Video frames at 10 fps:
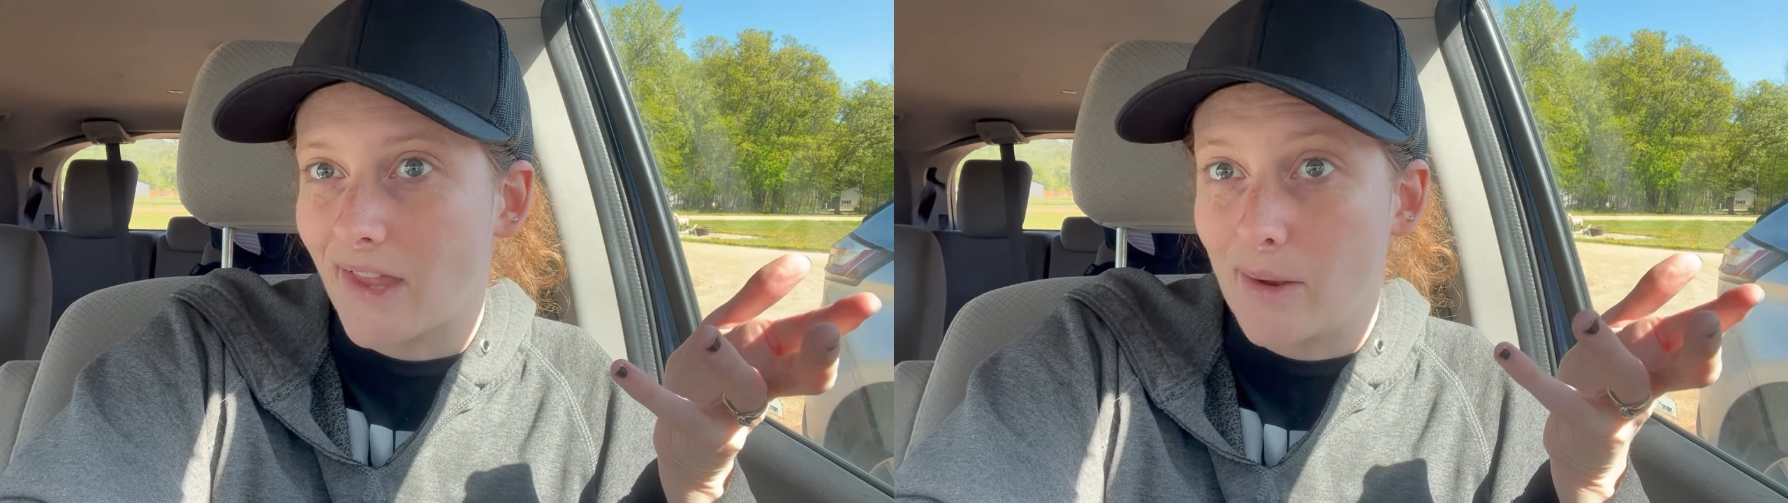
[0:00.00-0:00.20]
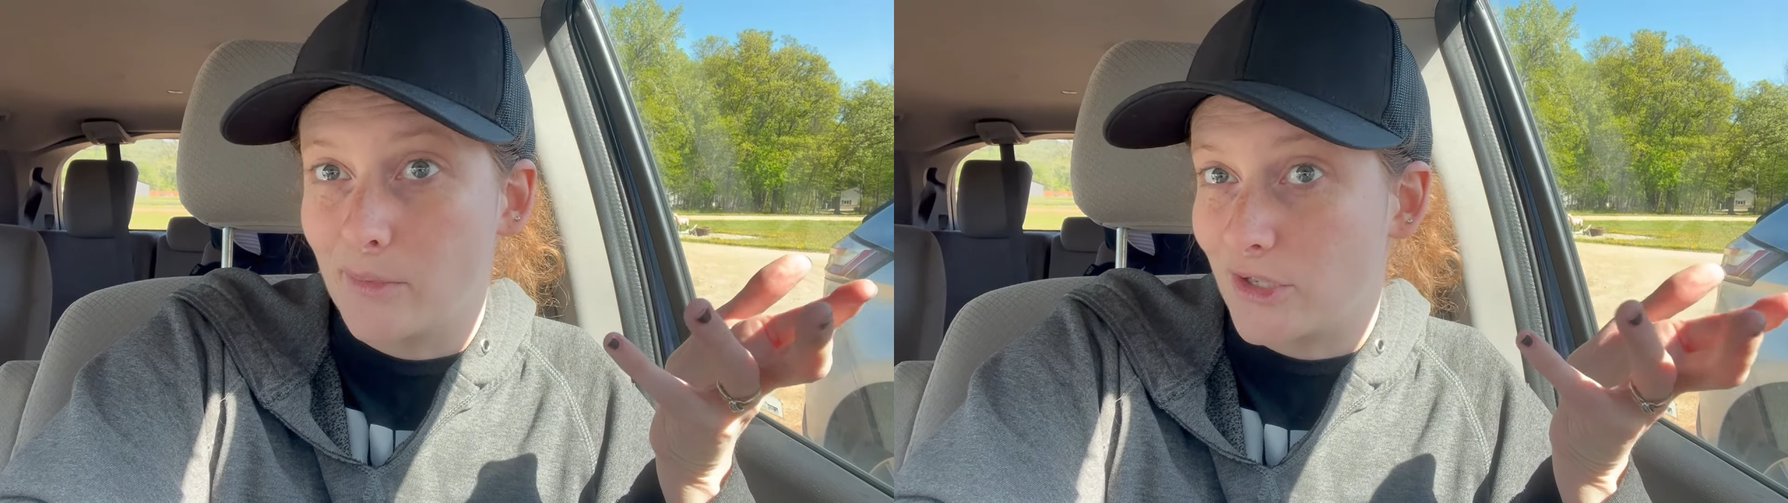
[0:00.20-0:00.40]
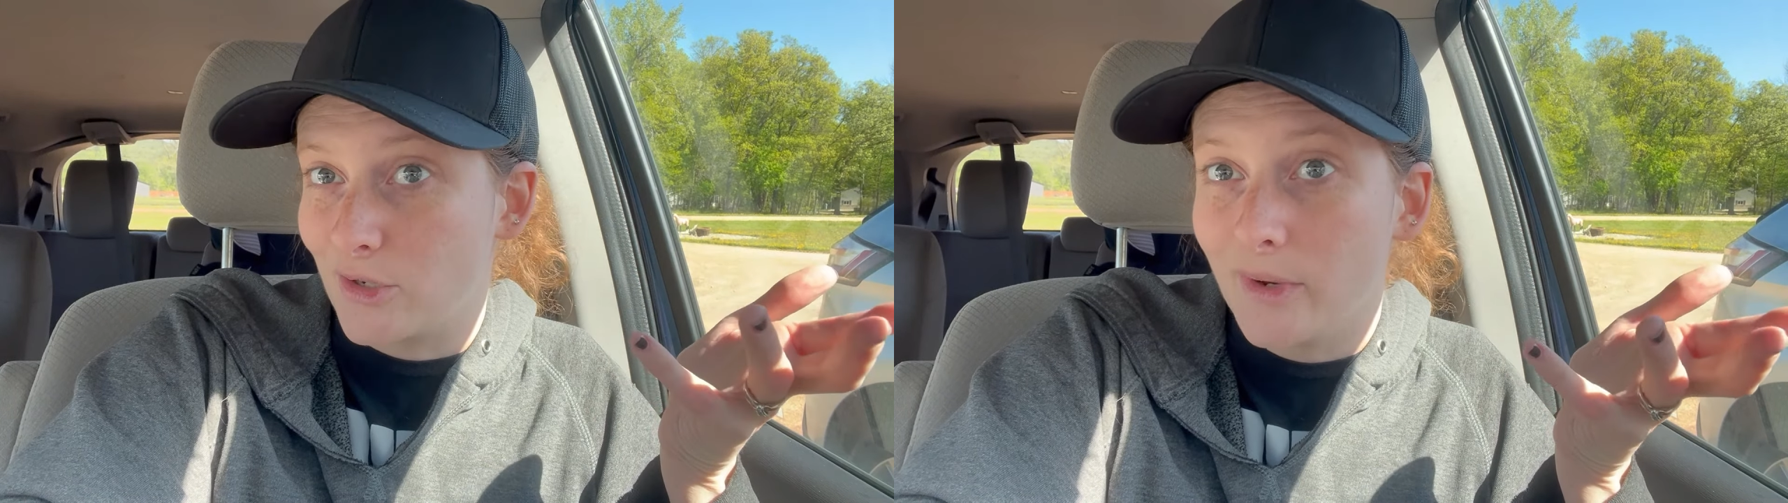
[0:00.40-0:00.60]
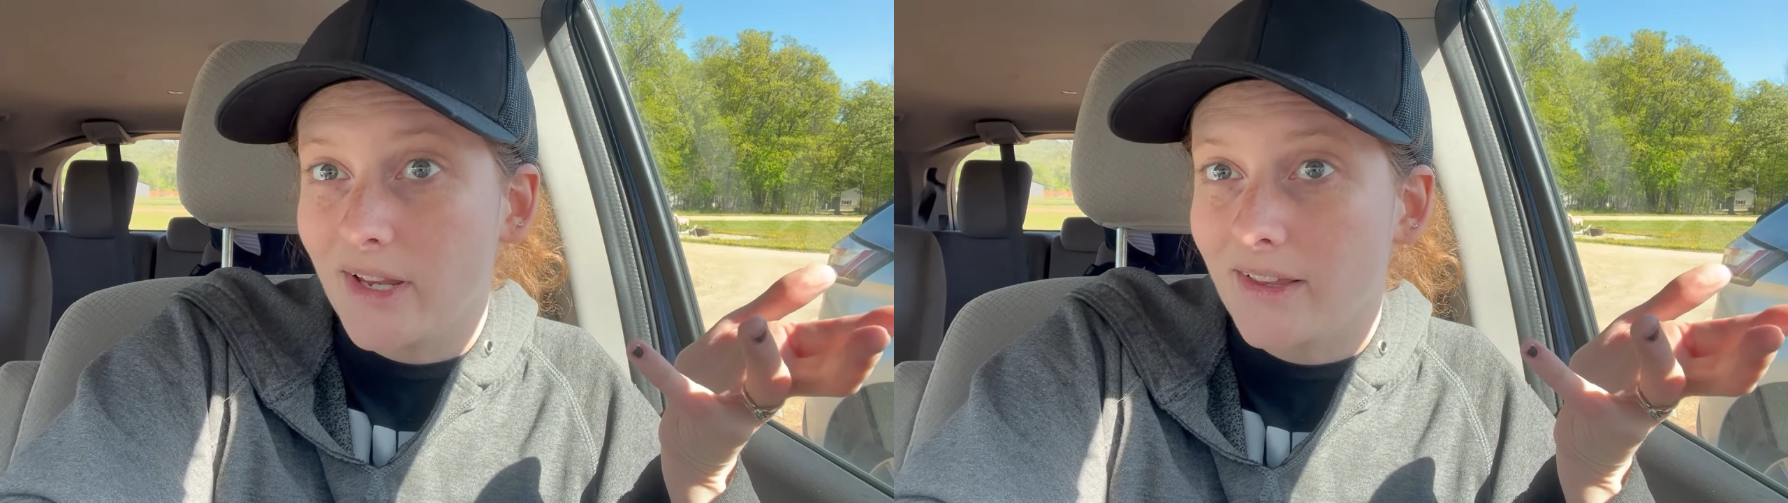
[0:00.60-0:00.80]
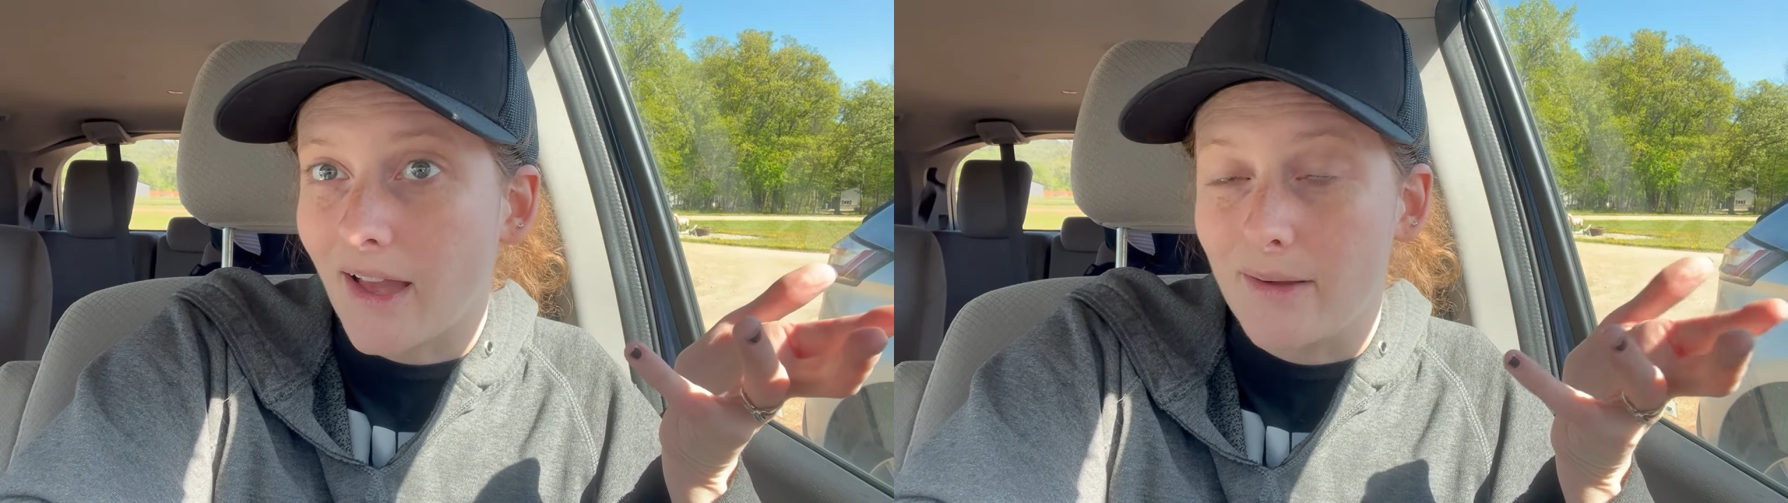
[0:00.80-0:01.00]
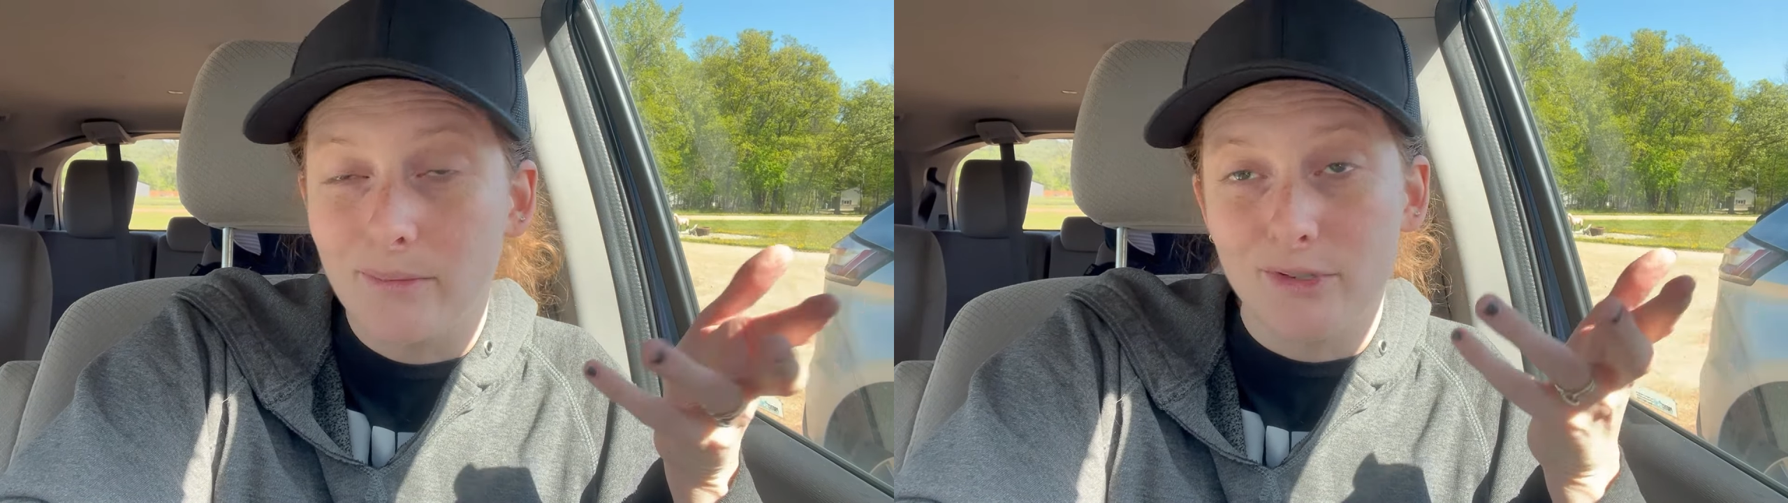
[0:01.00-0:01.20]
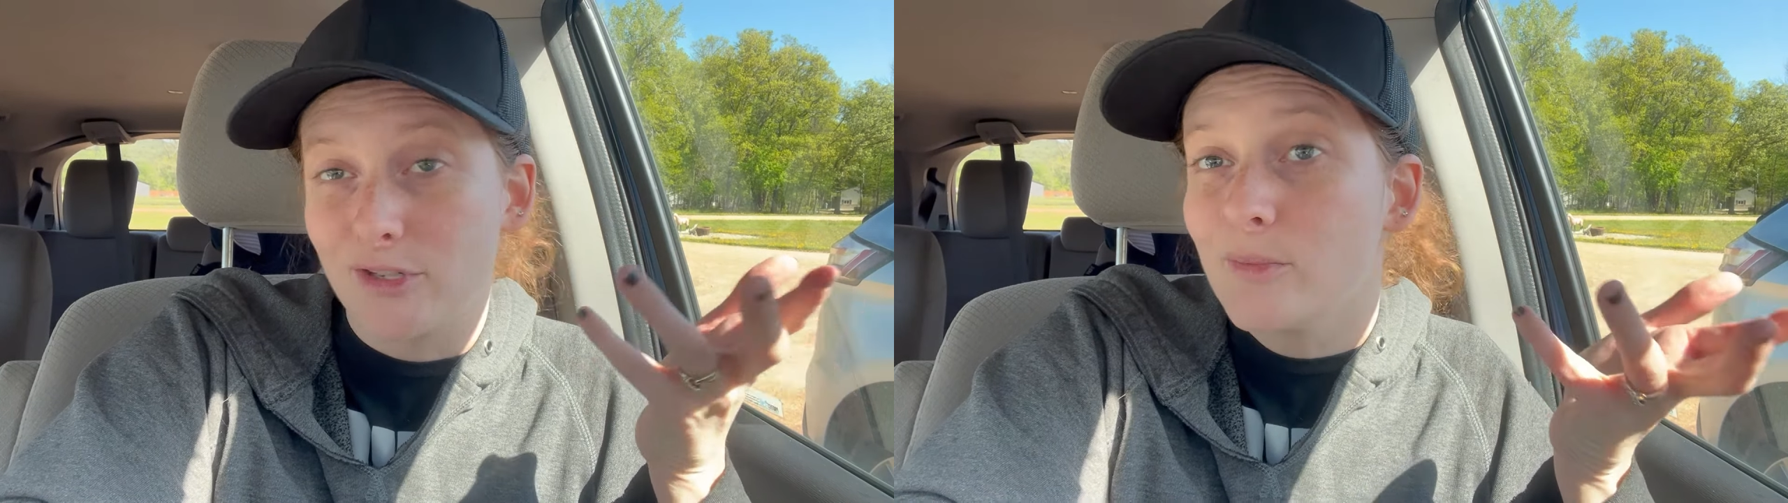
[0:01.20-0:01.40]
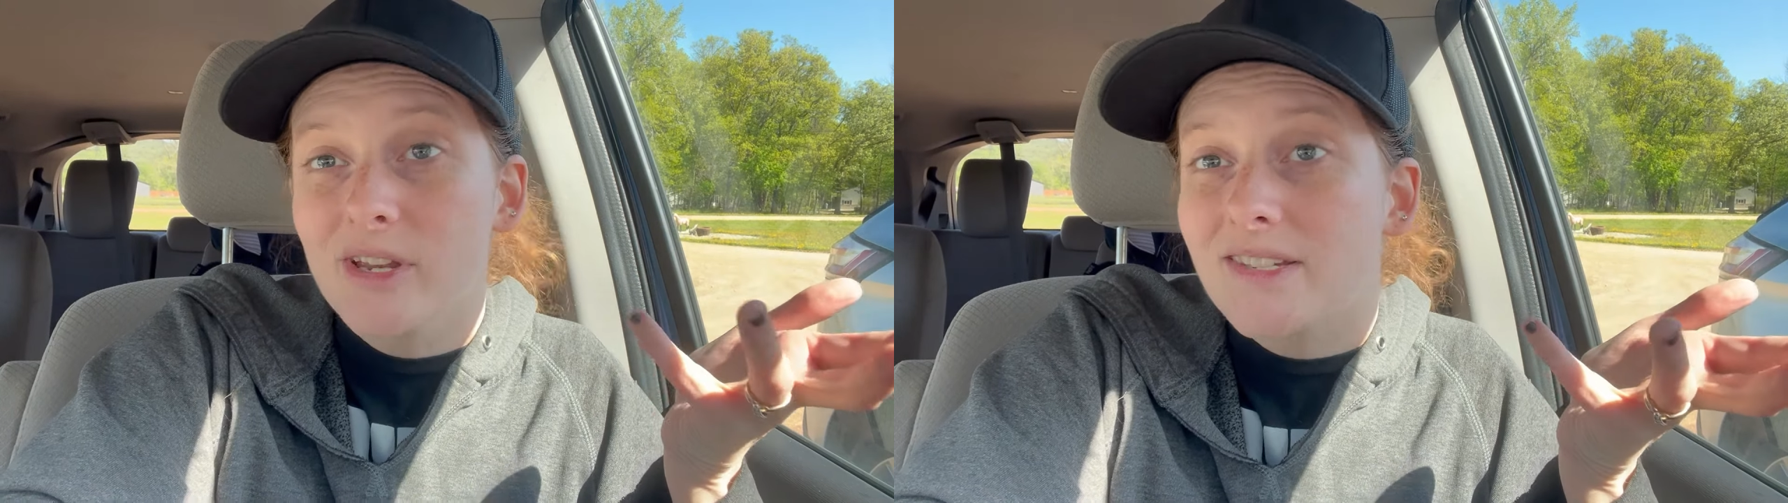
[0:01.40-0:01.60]
I'm assuming
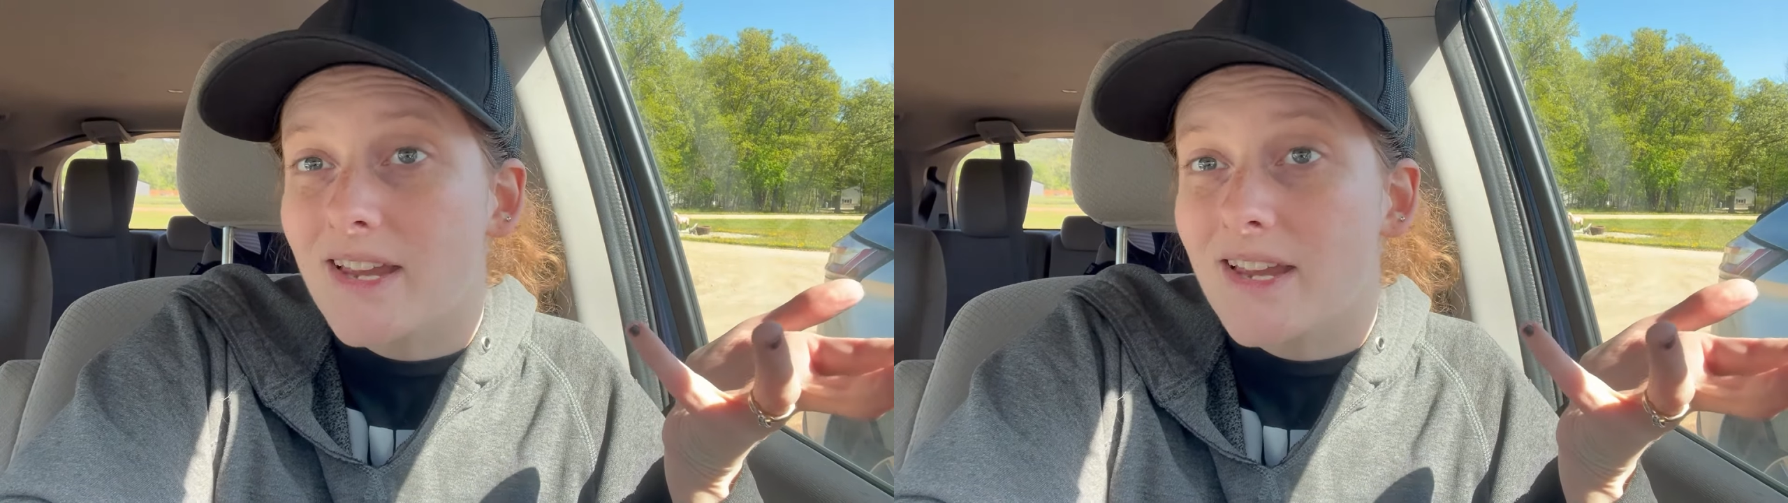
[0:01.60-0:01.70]
it's